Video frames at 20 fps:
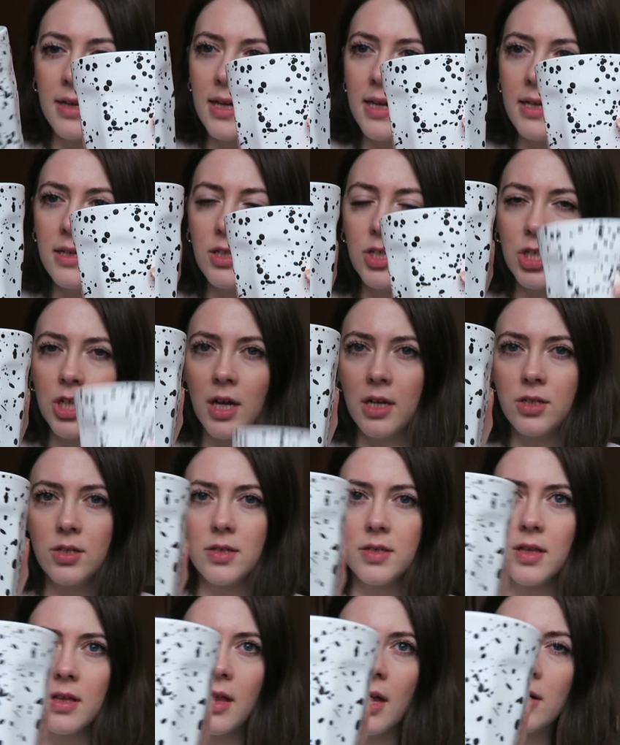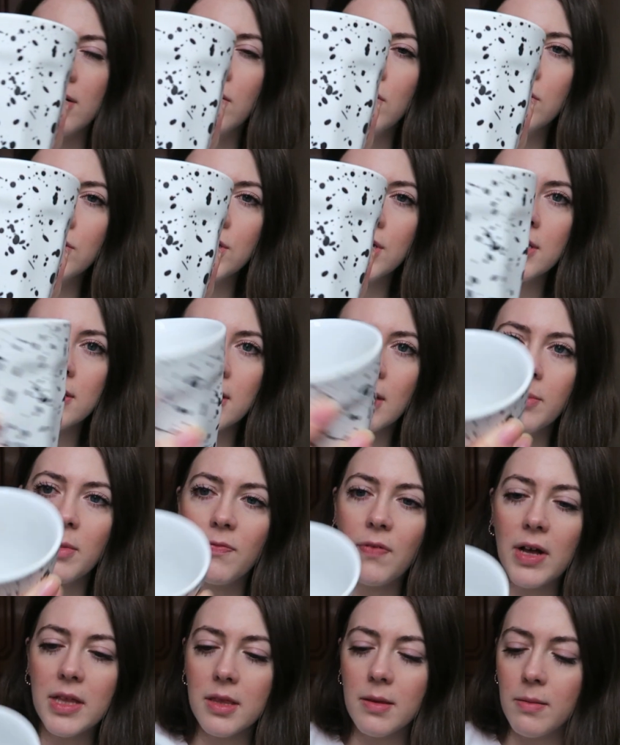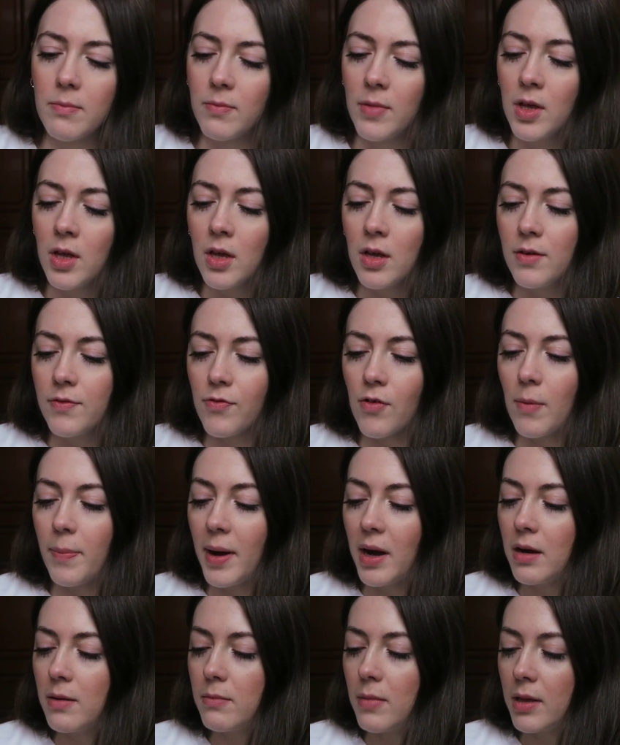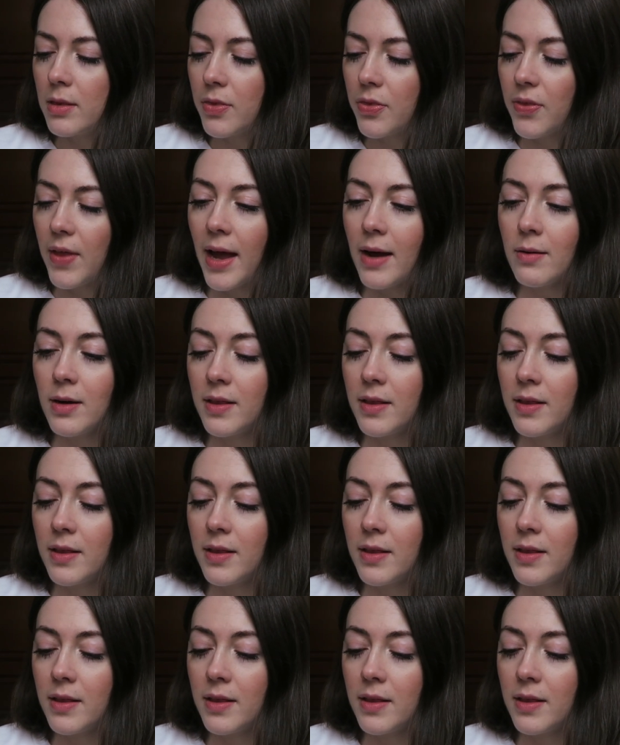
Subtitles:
each. I just think they're gorgeous, and we've had them for about a month now,